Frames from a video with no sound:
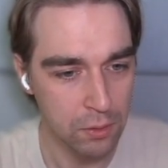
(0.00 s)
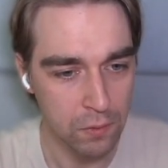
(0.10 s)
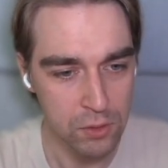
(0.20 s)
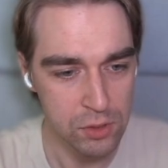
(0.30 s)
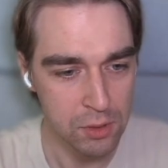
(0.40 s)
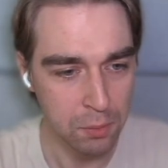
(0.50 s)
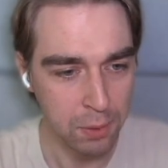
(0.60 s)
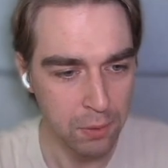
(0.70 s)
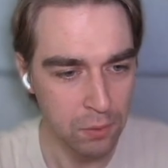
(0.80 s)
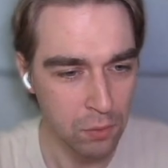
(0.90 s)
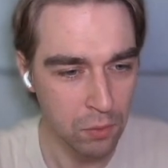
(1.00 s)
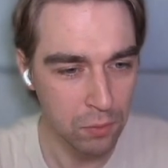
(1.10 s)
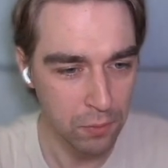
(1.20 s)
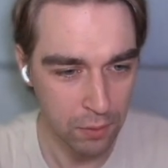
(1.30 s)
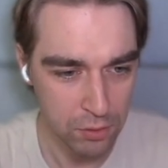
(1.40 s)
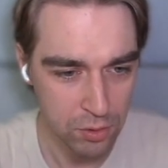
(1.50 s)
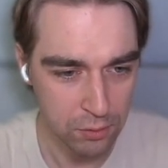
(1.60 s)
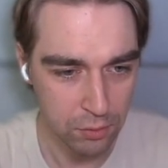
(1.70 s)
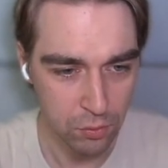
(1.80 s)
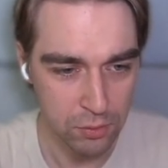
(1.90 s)
this is the Python code, and
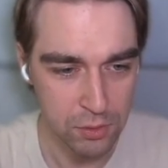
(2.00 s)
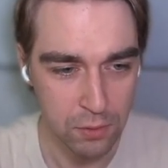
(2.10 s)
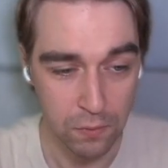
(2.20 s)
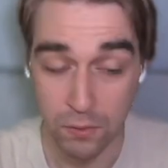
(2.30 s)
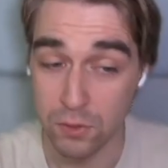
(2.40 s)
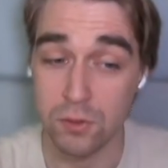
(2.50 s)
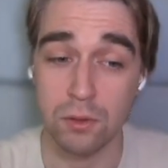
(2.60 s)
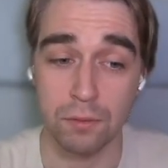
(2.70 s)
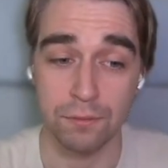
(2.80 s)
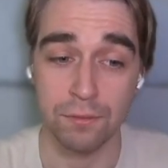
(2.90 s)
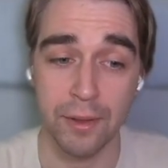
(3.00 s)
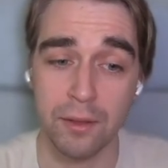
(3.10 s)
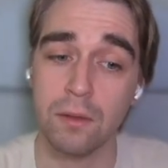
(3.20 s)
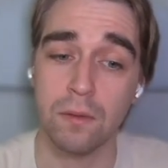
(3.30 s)
actually you can see this is the flatten